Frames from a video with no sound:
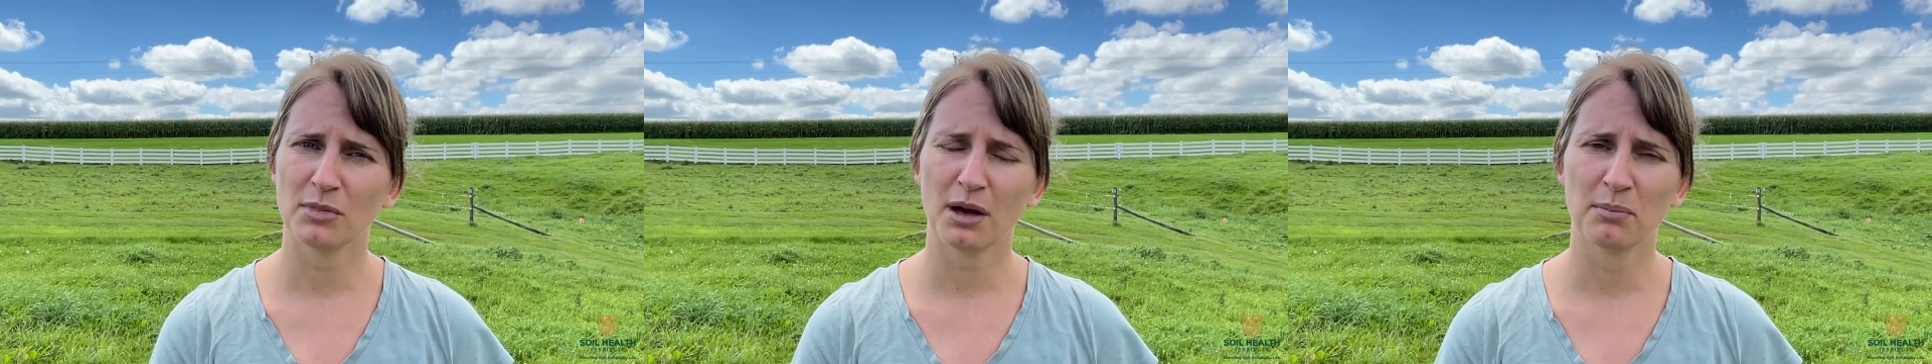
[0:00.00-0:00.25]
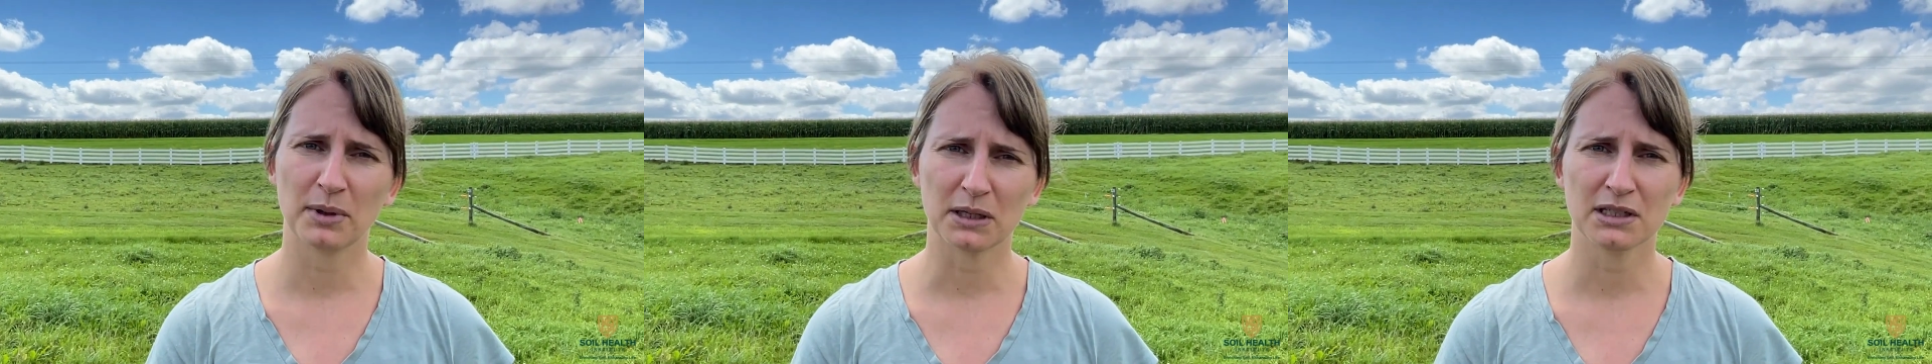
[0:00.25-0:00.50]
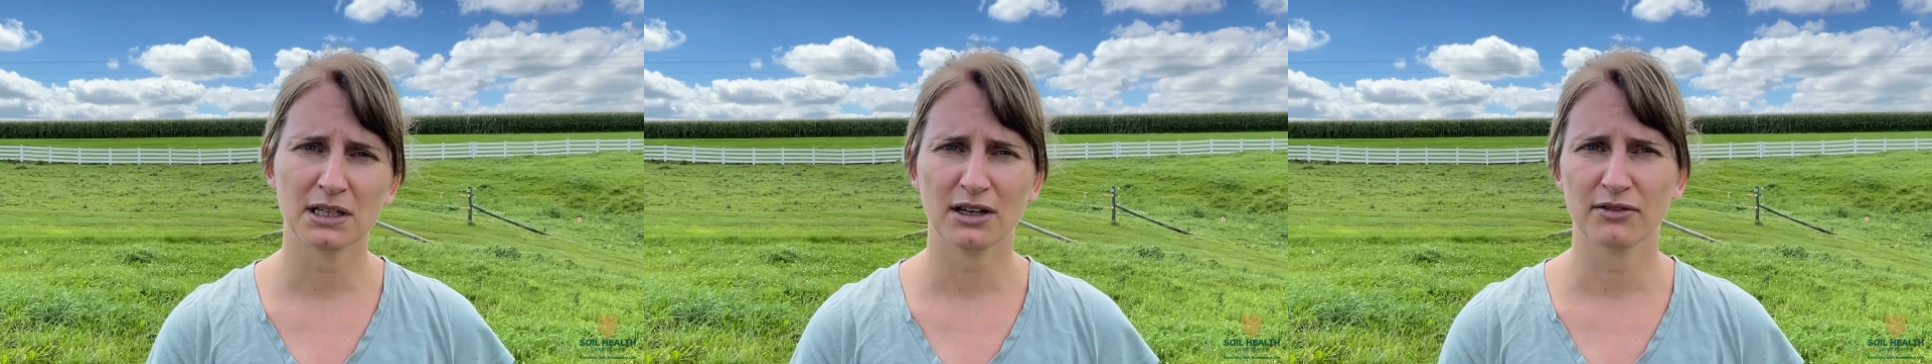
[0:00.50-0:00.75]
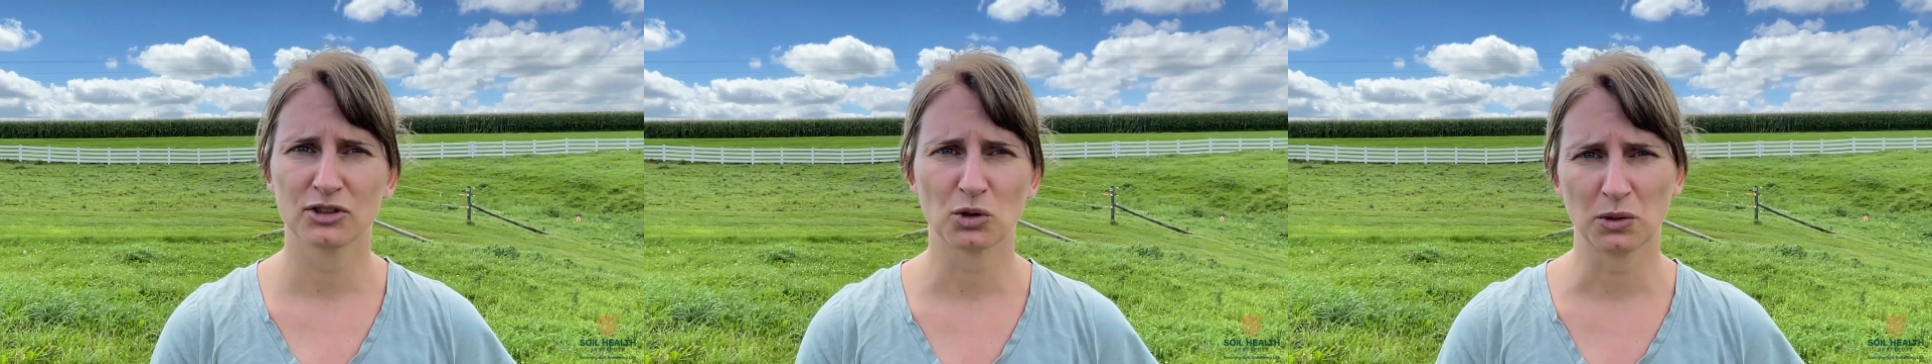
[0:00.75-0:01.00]
ability
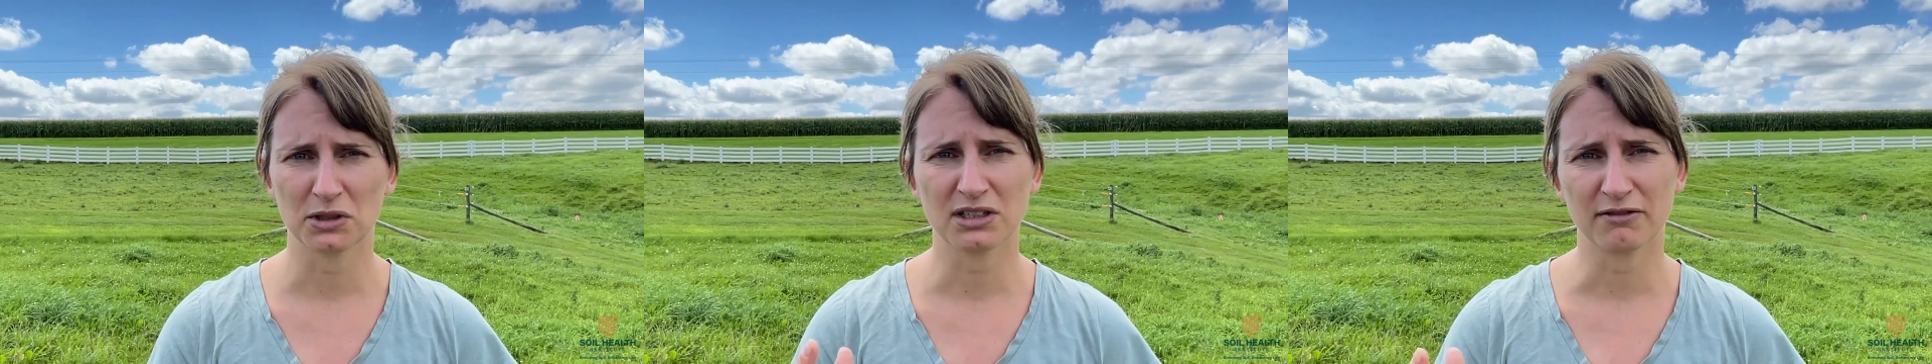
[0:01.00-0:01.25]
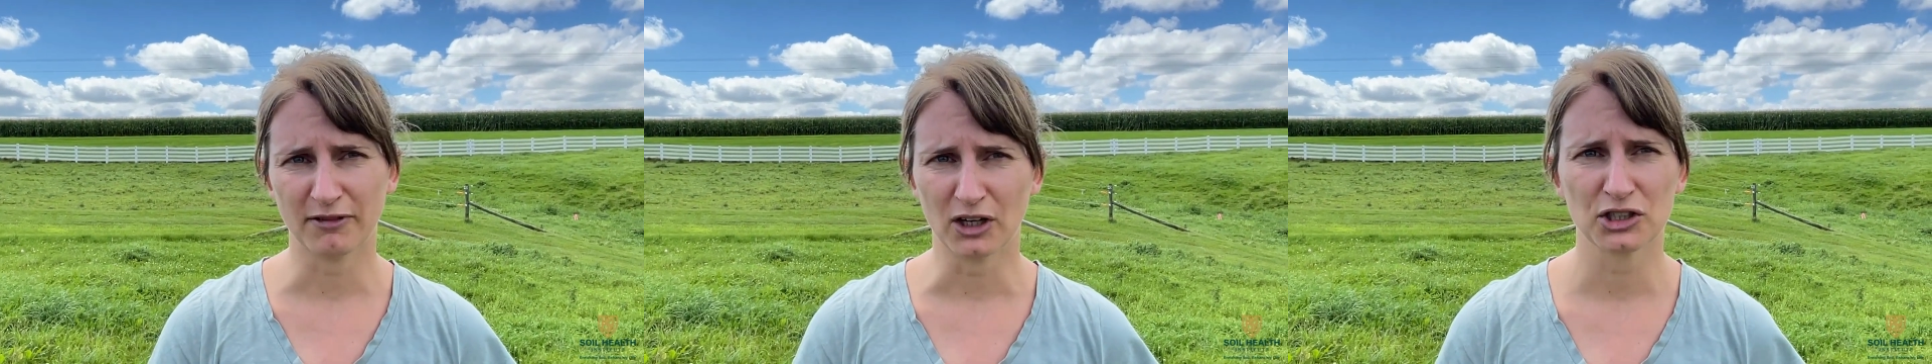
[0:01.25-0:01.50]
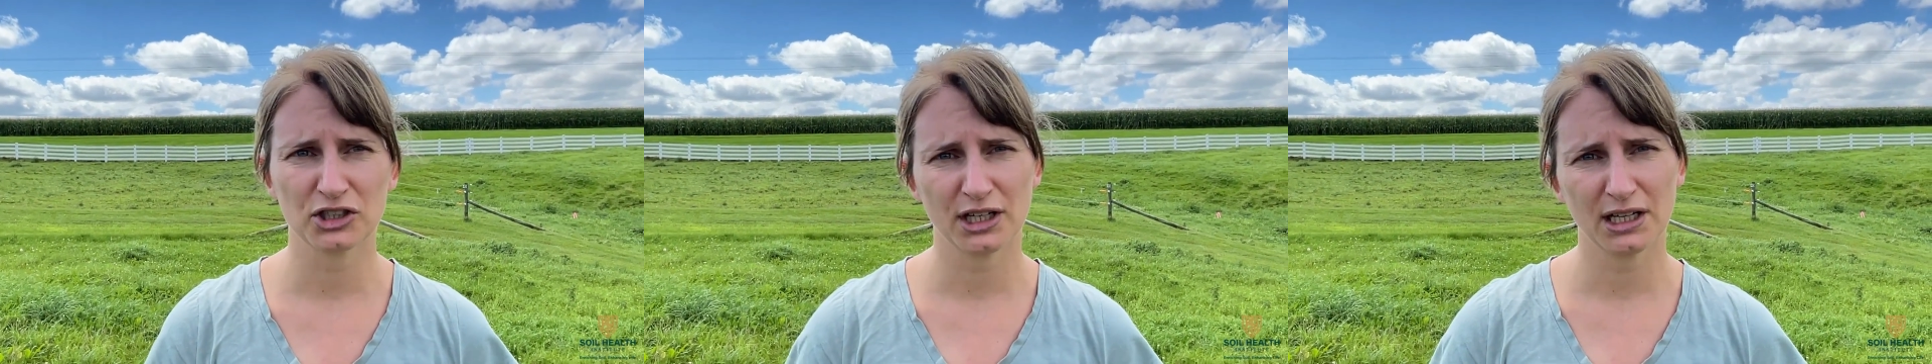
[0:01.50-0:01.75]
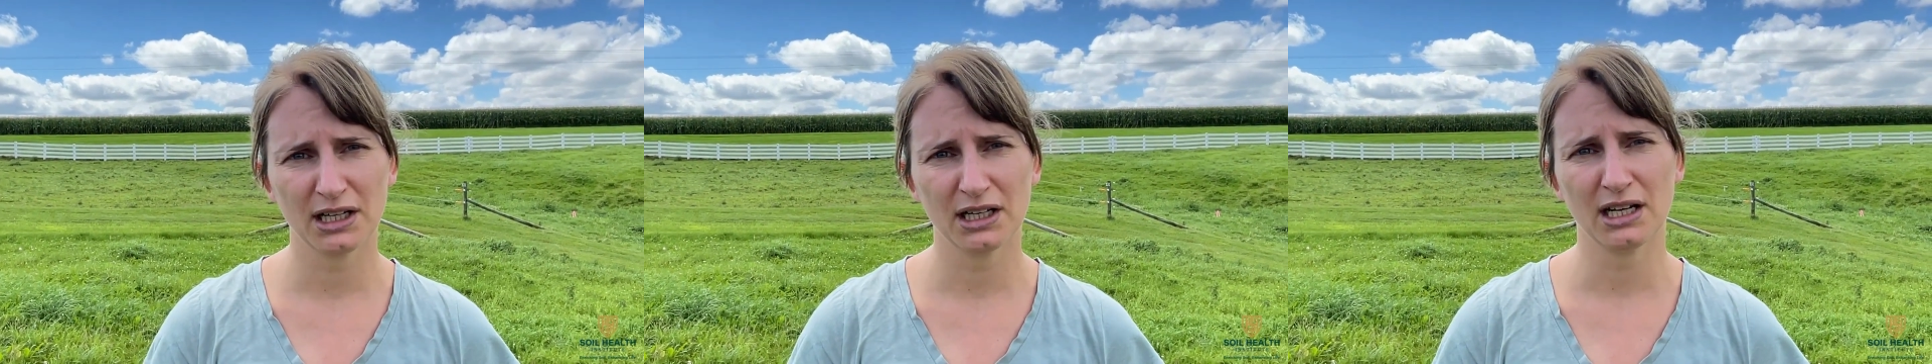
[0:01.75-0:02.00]
of soils to
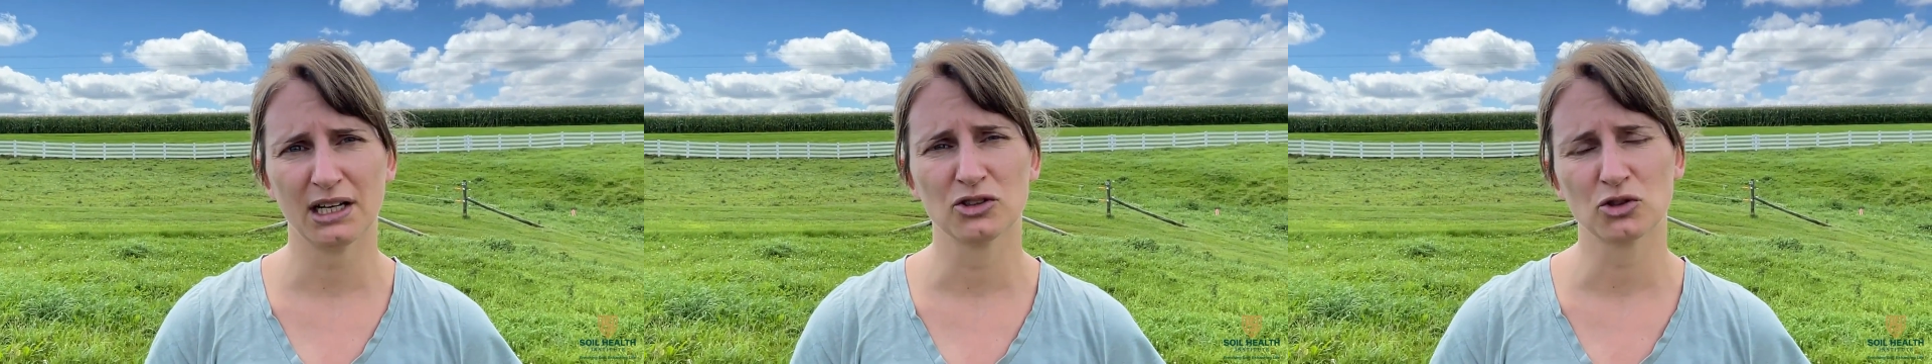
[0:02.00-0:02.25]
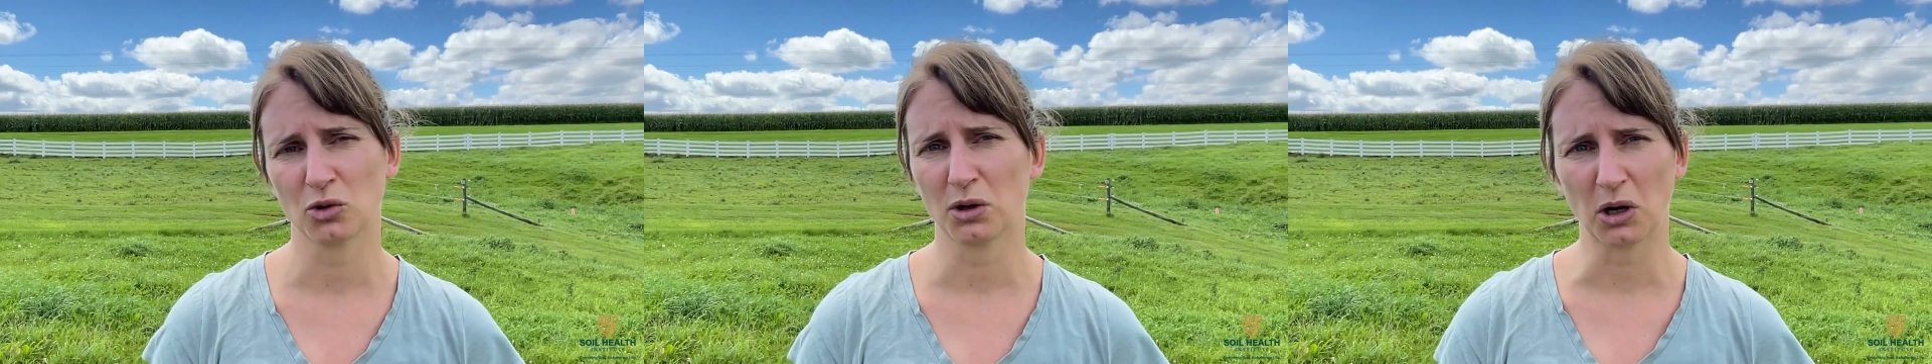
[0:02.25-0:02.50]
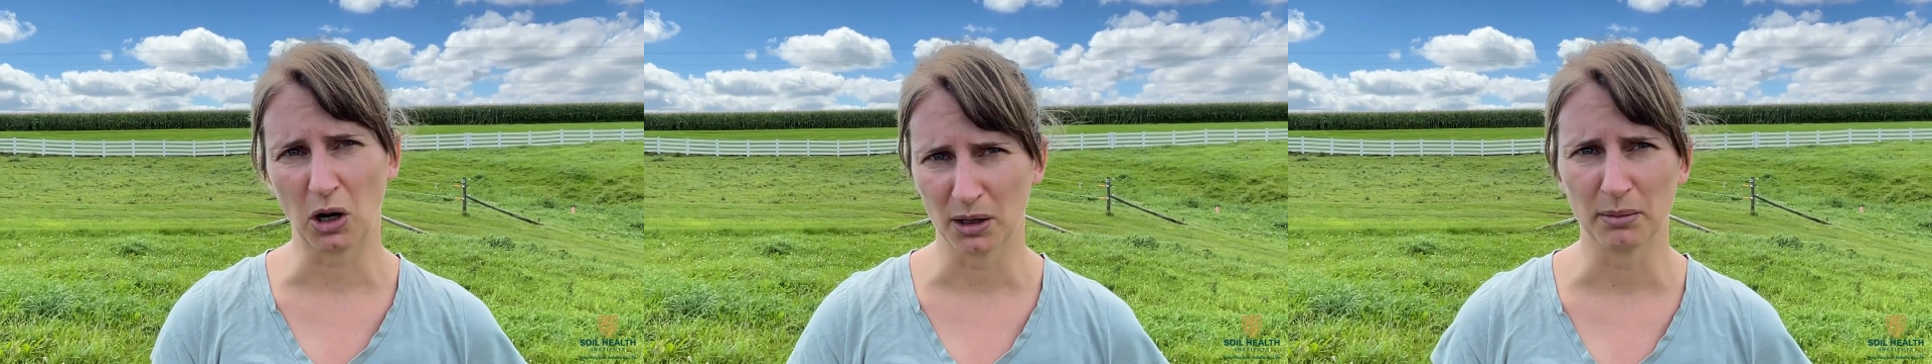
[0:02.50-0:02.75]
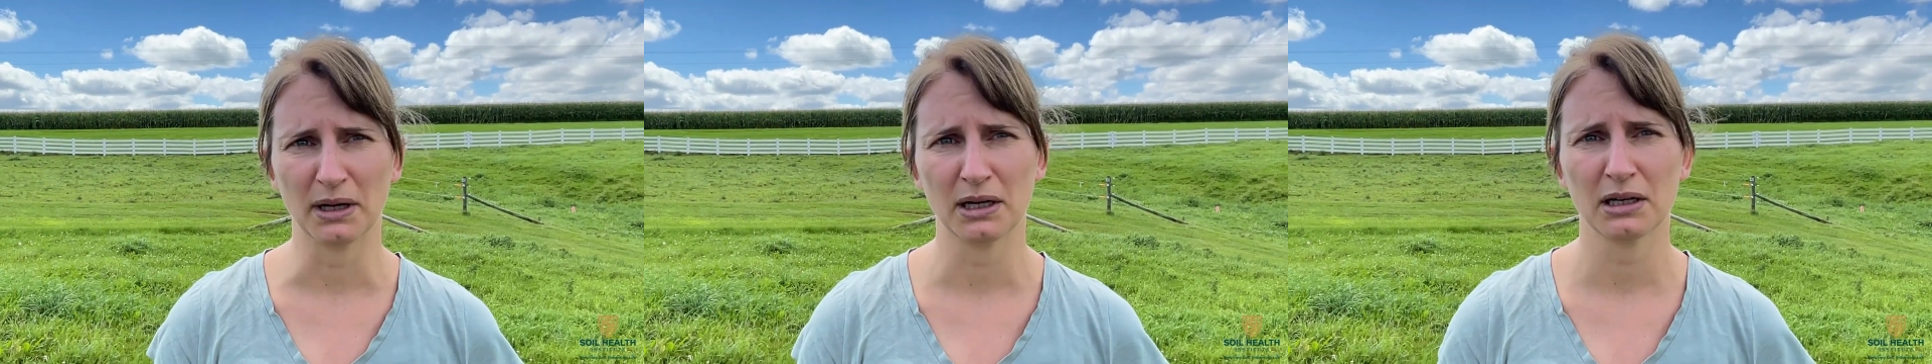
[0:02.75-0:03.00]
function and store
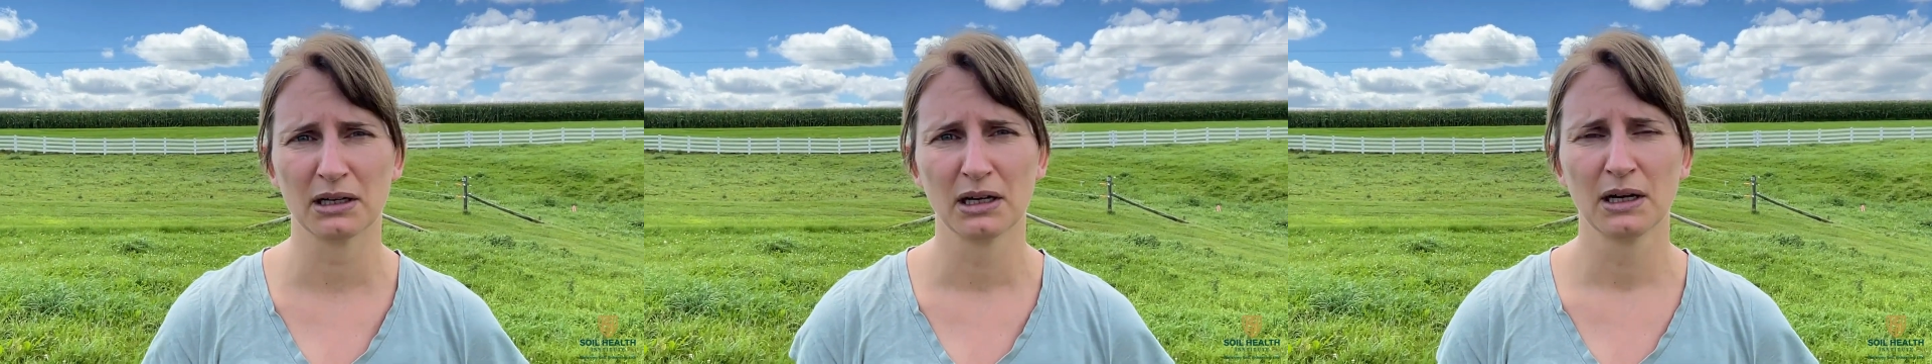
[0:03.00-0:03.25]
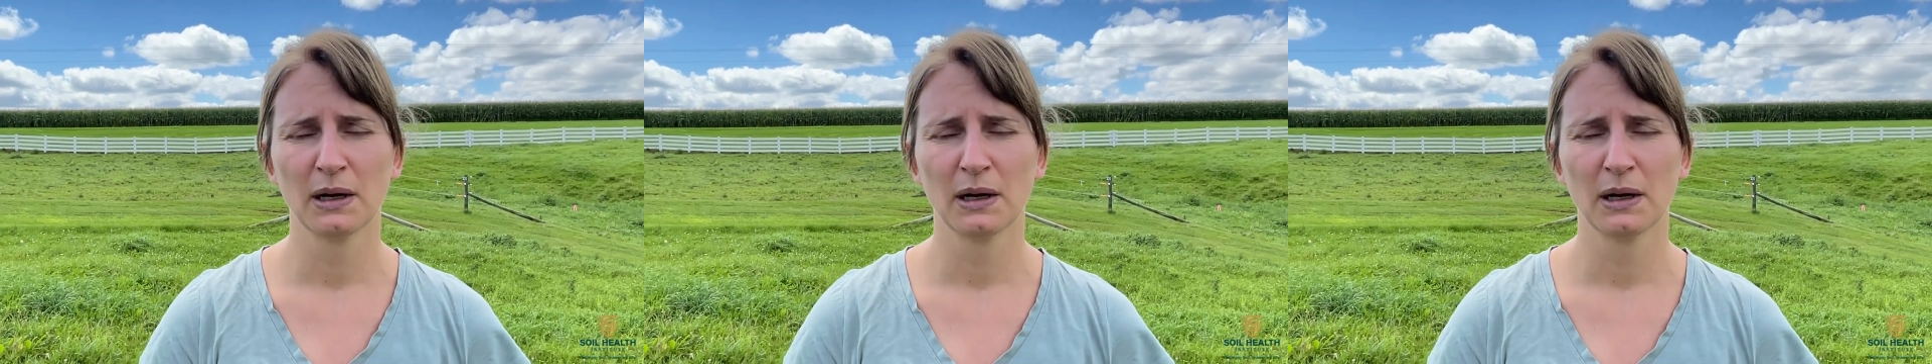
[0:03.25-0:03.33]
carbon.